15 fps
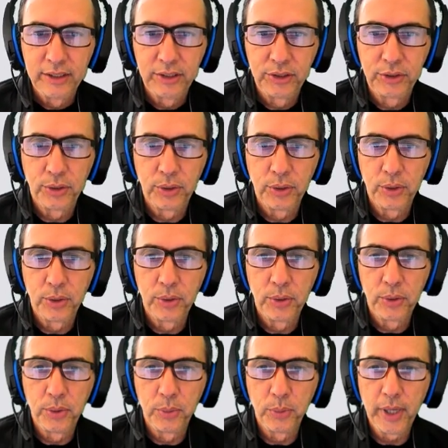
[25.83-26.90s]

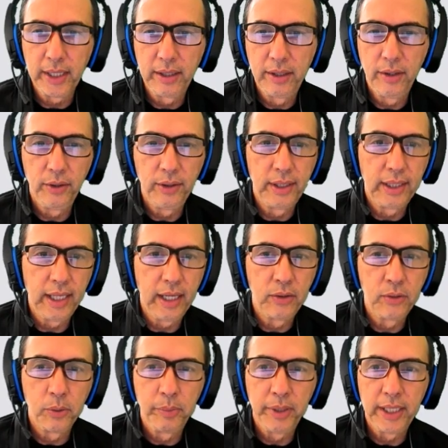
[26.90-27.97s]
So what do you think
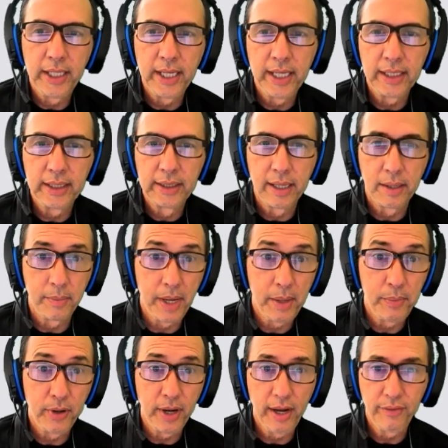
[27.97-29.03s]
will be the answer?
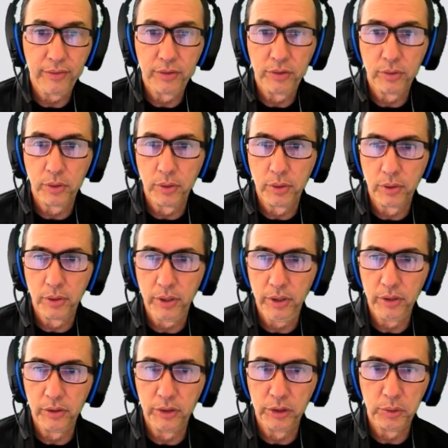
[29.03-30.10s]
Maybe you have to
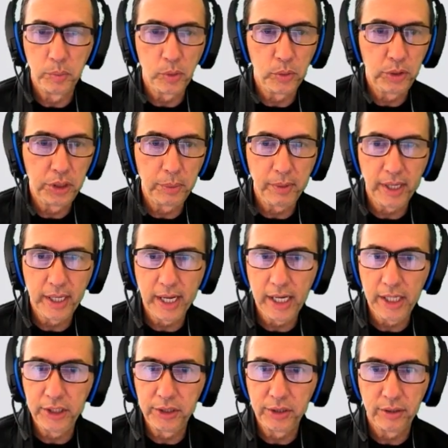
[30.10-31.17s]
use
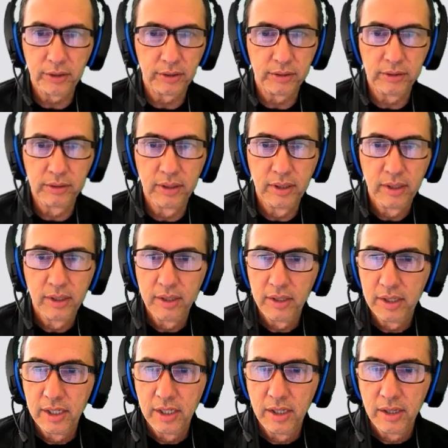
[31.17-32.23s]
multiplication
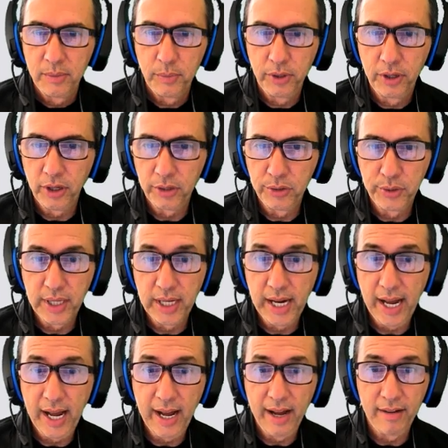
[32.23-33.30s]
because we're going to
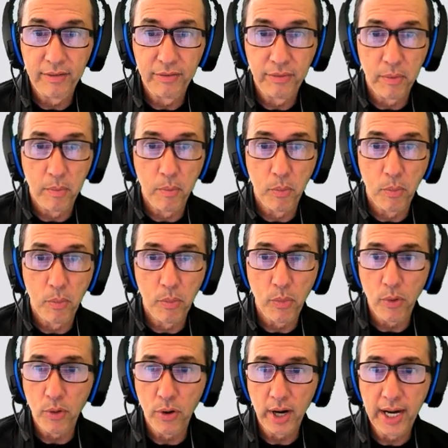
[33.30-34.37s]
have
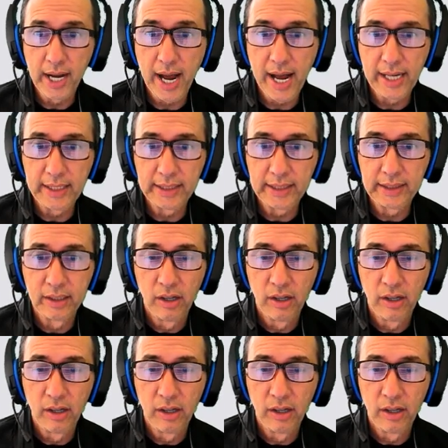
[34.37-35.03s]
more cats,